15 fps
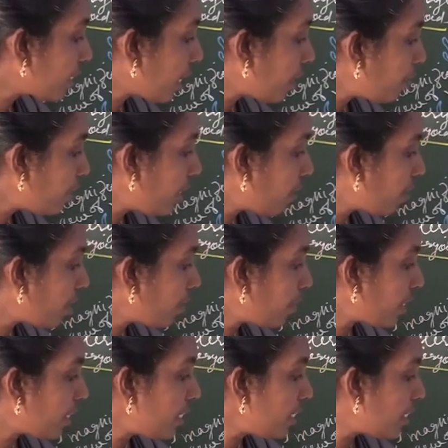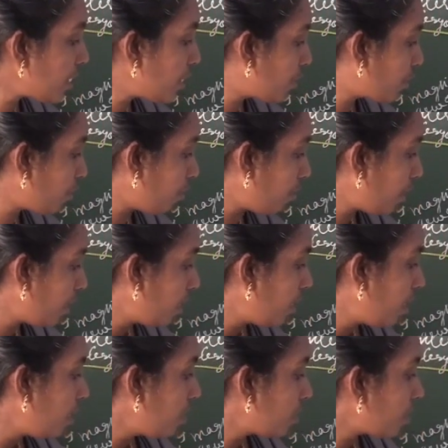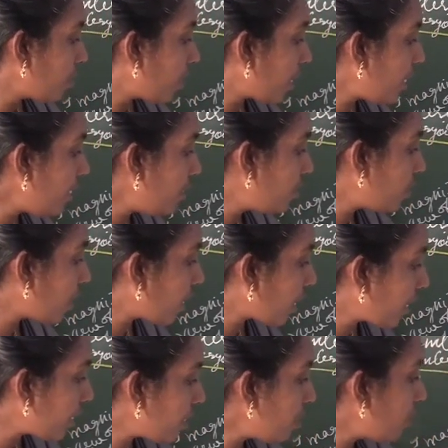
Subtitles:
can be developed in the test tube. The regenerated